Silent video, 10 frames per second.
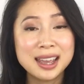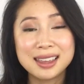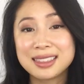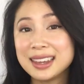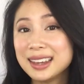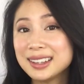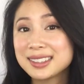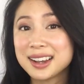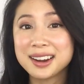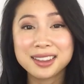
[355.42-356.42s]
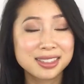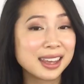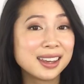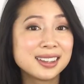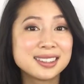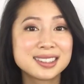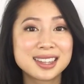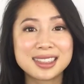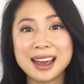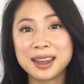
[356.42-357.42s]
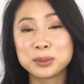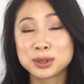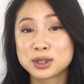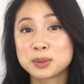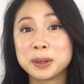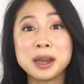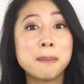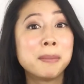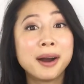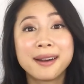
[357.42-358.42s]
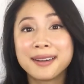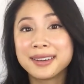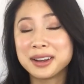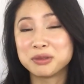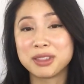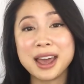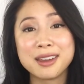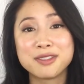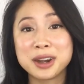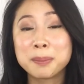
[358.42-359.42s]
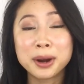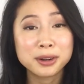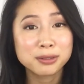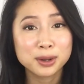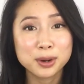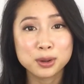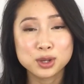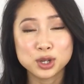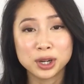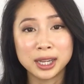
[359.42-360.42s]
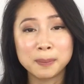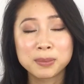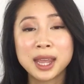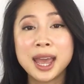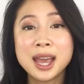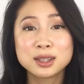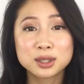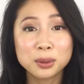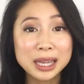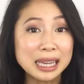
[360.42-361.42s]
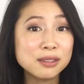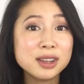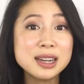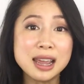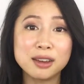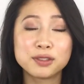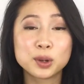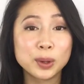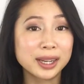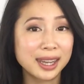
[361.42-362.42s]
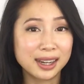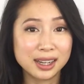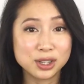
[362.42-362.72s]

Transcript: These are things that will just be a part of life and a part of the growth journey. So even if you're working in a